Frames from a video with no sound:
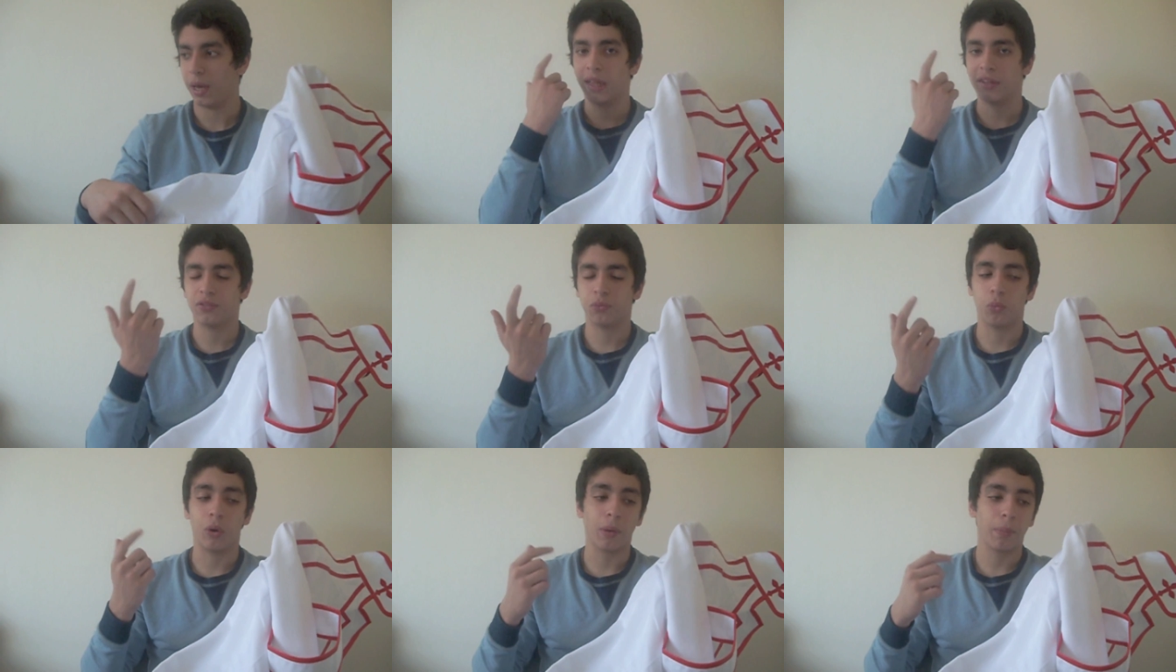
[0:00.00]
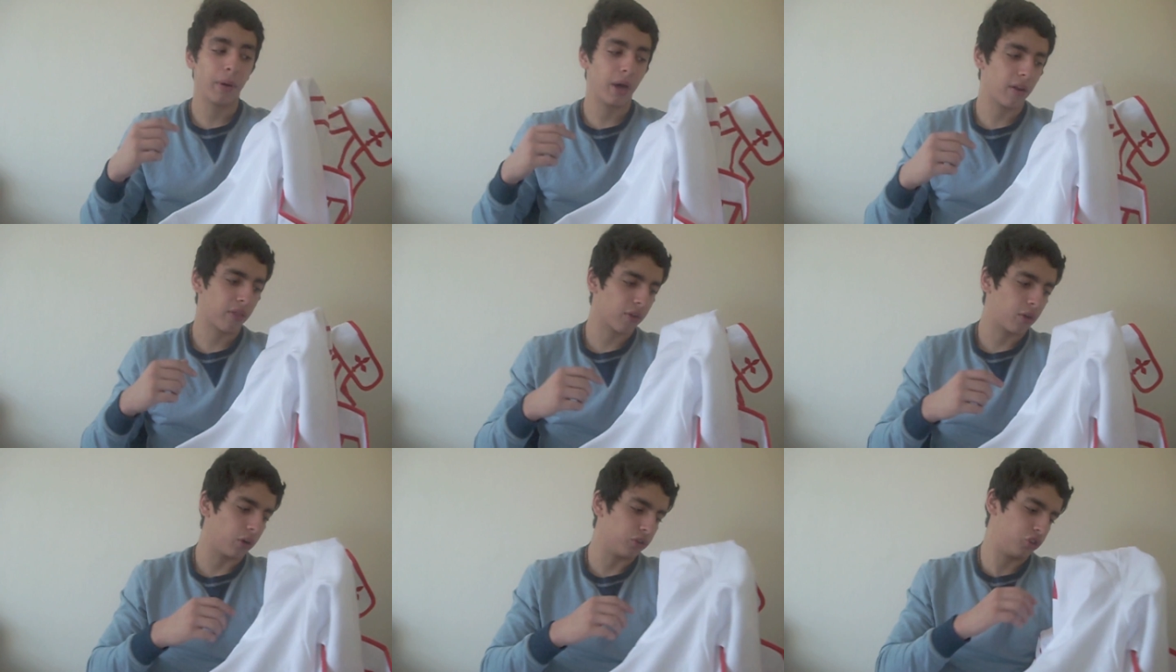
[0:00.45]
That's one
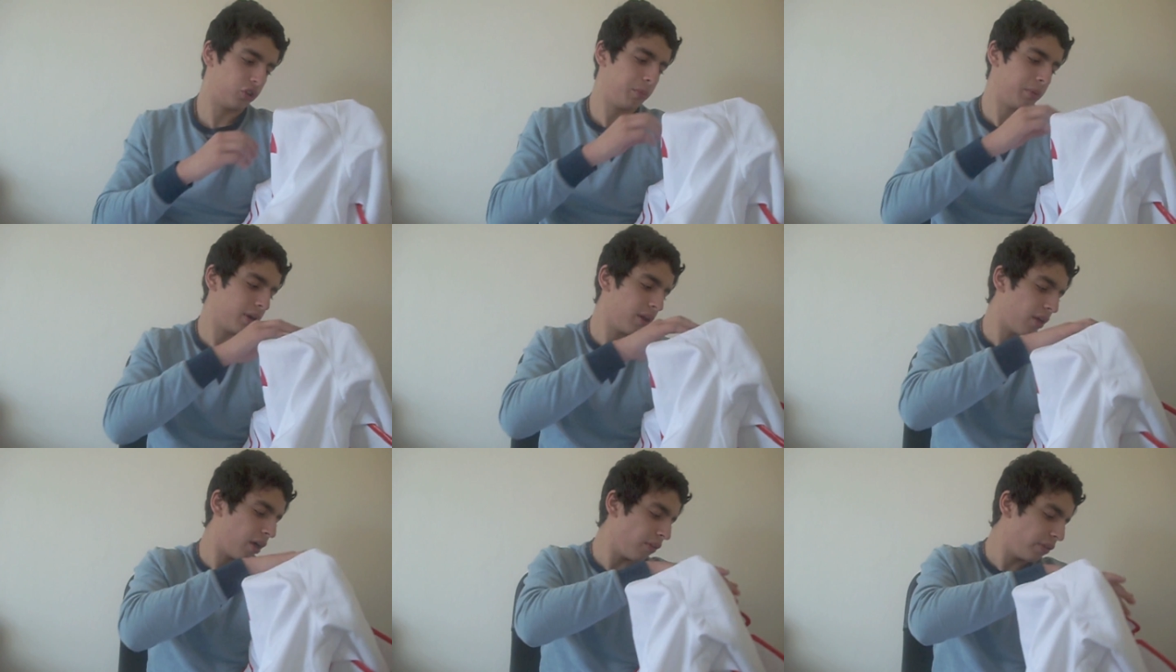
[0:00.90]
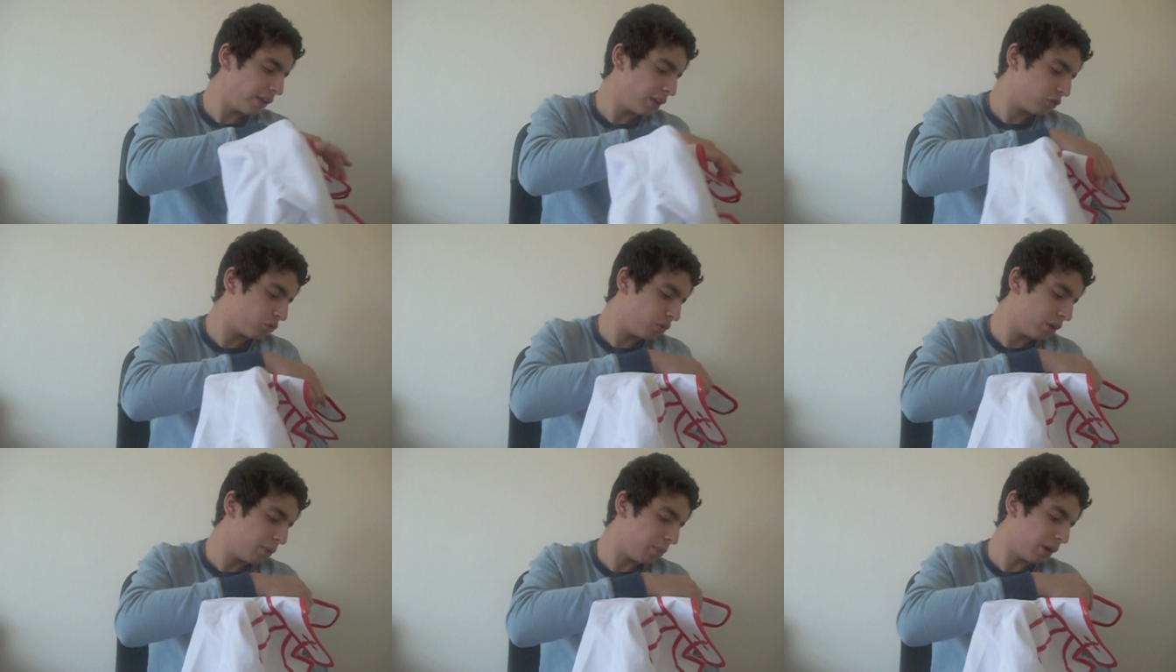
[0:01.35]
part of the costume, and I think
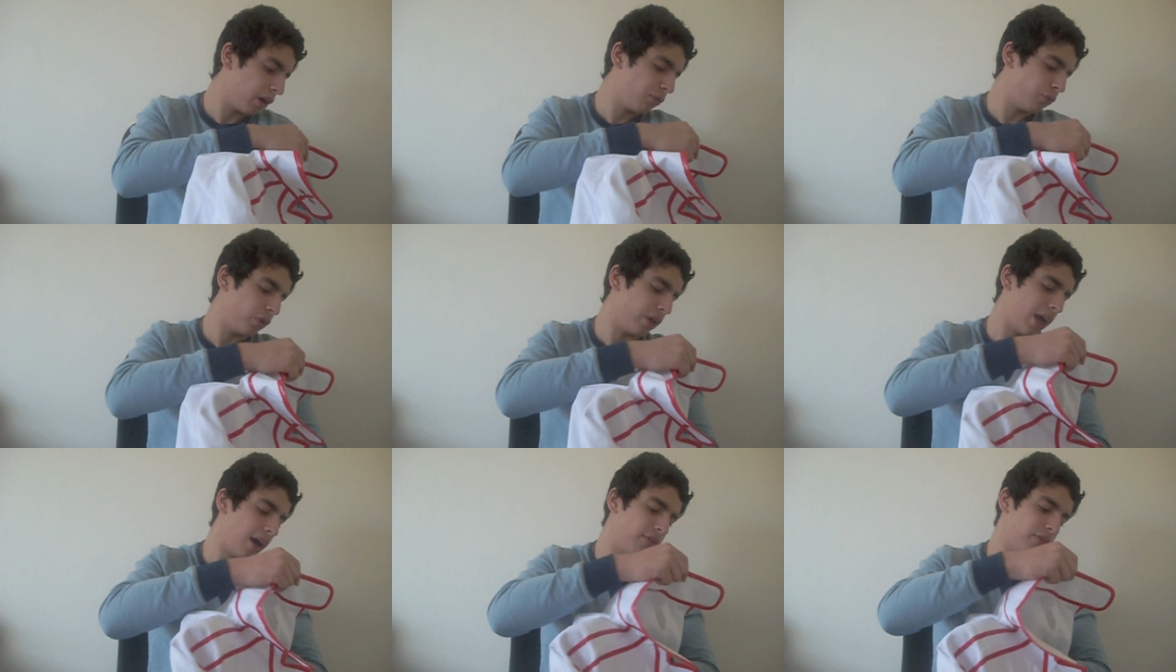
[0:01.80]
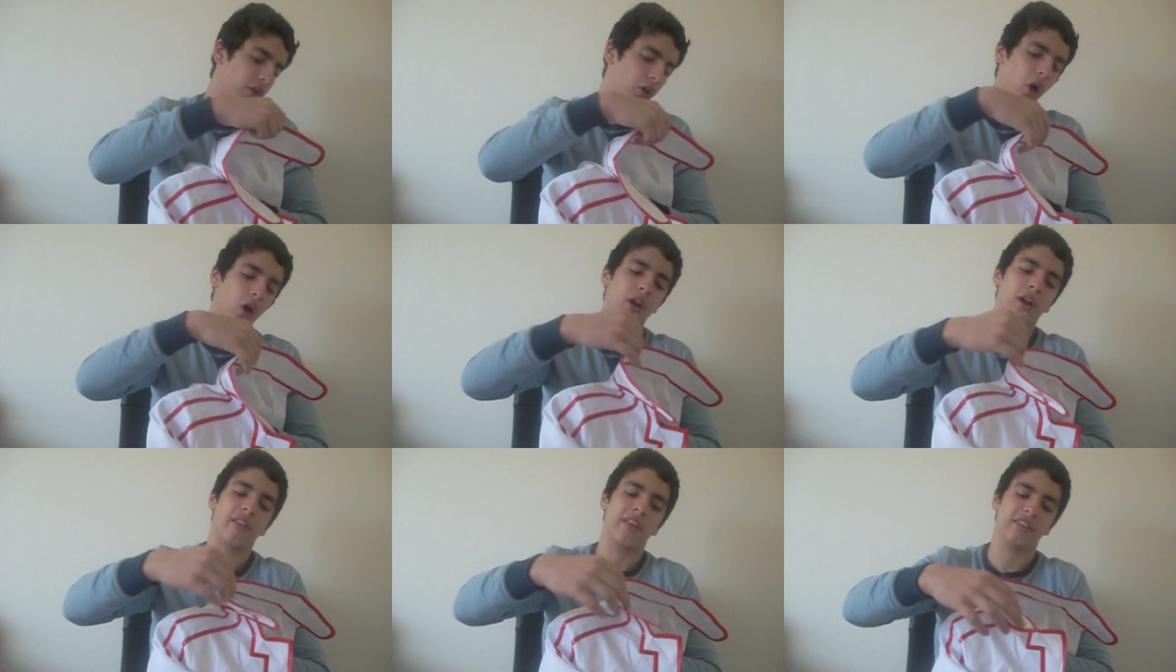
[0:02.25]
it's really wonderful. You have the
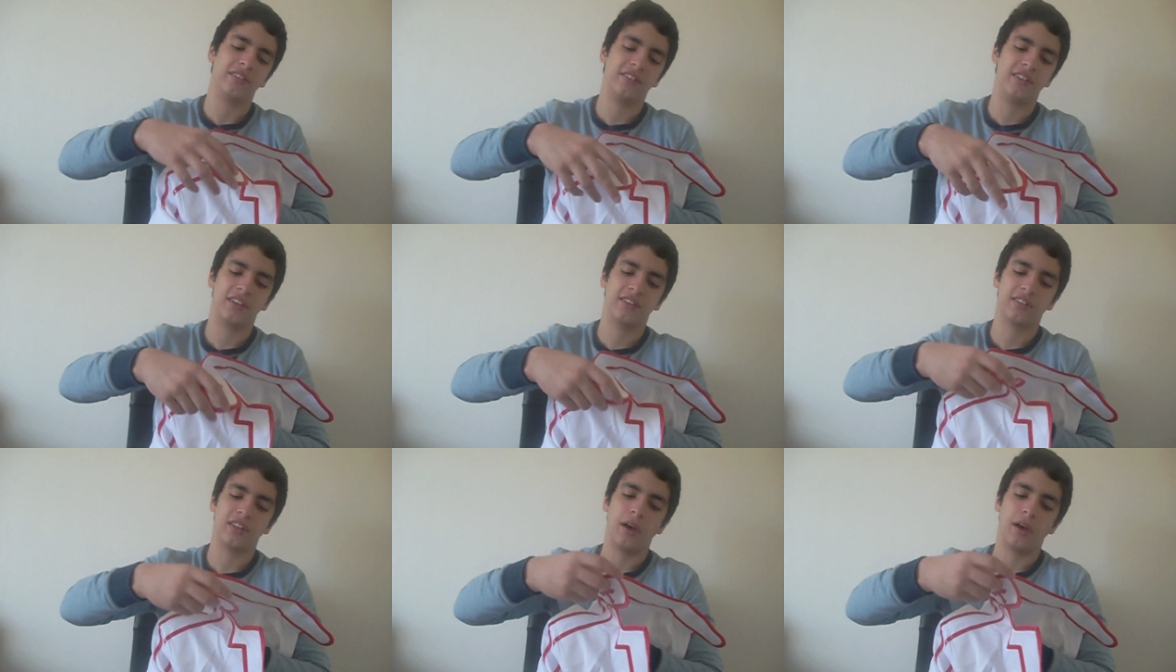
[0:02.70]
collar that sticks